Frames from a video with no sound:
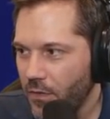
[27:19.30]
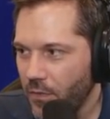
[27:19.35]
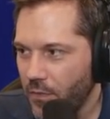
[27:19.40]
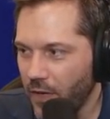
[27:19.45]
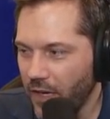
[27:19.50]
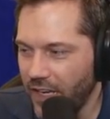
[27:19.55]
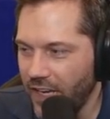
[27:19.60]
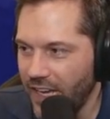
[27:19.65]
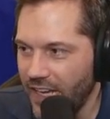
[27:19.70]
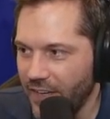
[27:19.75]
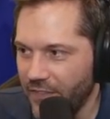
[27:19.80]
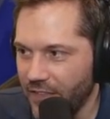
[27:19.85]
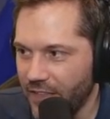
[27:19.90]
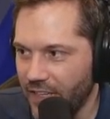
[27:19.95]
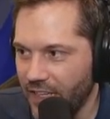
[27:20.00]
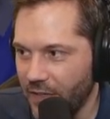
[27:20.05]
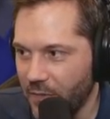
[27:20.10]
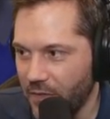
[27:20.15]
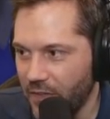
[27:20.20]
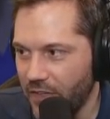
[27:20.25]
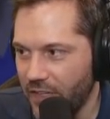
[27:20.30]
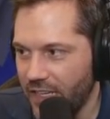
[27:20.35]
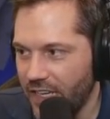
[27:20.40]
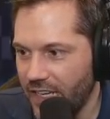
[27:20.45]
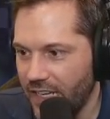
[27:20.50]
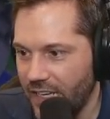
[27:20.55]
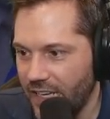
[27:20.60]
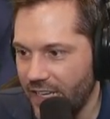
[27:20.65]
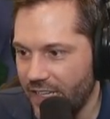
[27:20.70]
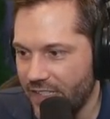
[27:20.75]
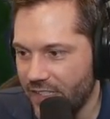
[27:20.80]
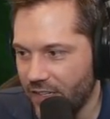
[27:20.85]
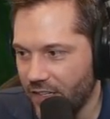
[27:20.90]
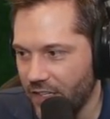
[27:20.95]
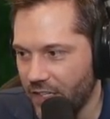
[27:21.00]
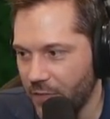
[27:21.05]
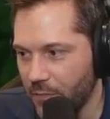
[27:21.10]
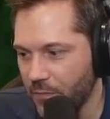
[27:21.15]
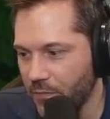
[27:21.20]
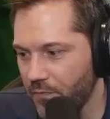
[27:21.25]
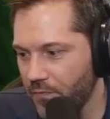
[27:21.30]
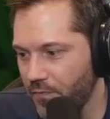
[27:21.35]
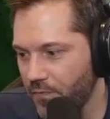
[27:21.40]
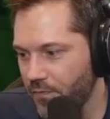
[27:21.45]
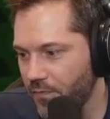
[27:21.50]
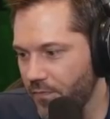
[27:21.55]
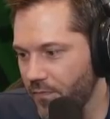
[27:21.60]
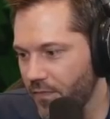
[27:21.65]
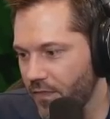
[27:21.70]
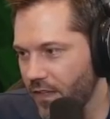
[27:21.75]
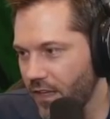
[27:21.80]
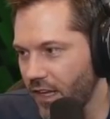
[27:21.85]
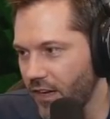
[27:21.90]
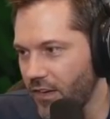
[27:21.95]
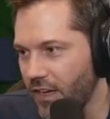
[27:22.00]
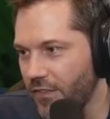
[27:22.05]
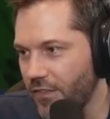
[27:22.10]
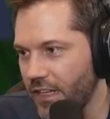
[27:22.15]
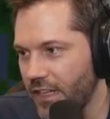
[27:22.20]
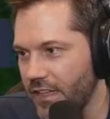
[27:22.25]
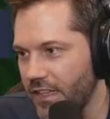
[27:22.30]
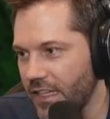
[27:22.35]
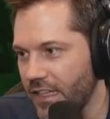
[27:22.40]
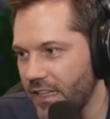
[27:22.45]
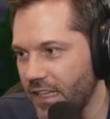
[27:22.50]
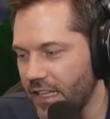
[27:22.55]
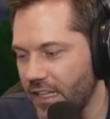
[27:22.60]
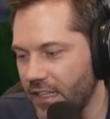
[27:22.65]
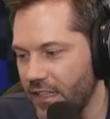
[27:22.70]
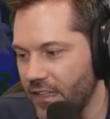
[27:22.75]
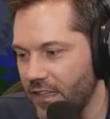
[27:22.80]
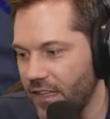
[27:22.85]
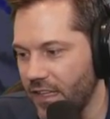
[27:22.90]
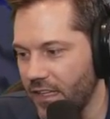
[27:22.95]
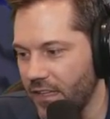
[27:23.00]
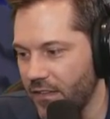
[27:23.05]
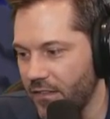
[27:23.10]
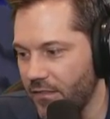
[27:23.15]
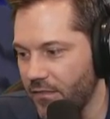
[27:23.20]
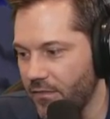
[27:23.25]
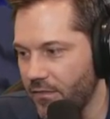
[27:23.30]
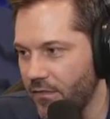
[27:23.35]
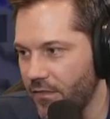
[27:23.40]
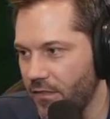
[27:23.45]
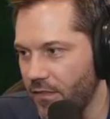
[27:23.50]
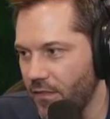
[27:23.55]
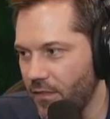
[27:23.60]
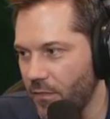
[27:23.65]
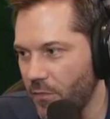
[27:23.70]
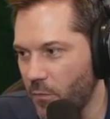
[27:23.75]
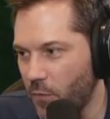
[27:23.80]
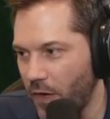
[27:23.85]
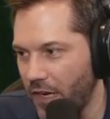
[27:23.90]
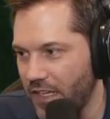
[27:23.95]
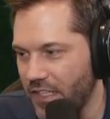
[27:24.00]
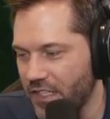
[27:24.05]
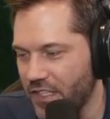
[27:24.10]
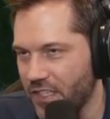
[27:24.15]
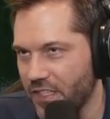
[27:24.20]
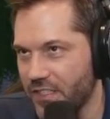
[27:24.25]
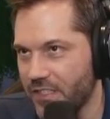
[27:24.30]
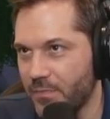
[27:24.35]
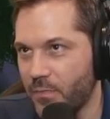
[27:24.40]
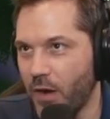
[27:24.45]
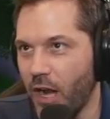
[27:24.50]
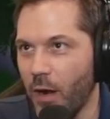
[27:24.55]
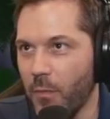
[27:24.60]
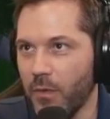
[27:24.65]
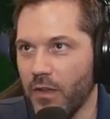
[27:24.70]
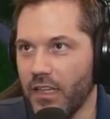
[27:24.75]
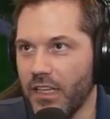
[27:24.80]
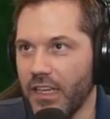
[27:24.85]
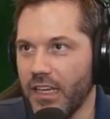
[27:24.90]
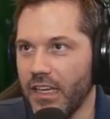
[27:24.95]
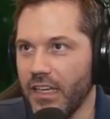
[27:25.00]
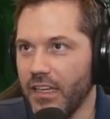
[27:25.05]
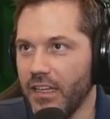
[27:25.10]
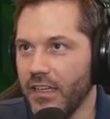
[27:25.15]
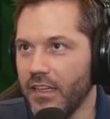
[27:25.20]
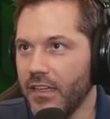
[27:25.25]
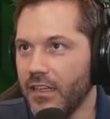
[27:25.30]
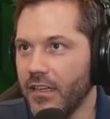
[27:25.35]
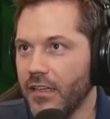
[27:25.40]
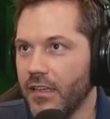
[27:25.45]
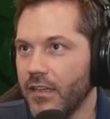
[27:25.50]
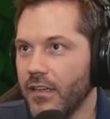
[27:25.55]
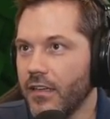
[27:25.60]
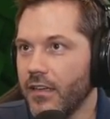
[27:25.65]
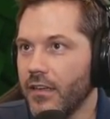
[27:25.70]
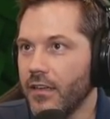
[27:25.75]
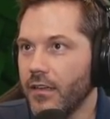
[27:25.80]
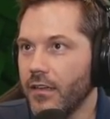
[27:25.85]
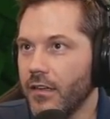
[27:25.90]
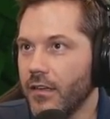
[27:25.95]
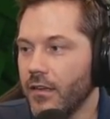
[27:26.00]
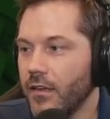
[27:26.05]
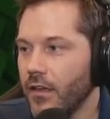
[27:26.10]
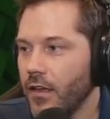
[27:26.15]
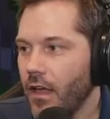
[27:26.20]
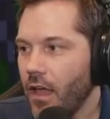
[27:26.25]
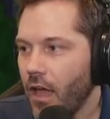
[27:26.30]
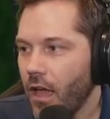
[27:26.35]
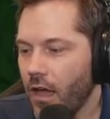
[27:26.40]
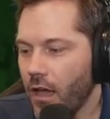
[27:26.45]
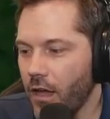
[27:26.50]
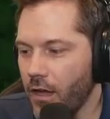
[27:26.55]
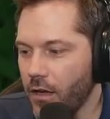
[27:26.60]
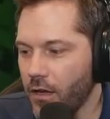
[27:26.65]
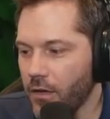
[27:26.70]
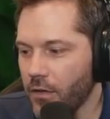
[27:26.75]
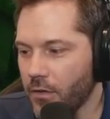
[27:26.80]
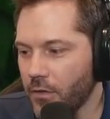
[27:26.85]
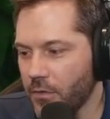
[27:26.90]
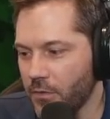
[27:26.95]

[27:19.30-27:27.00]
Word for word: I can't even like really get hits on him. I don't have anything that that ranges properly. Oh!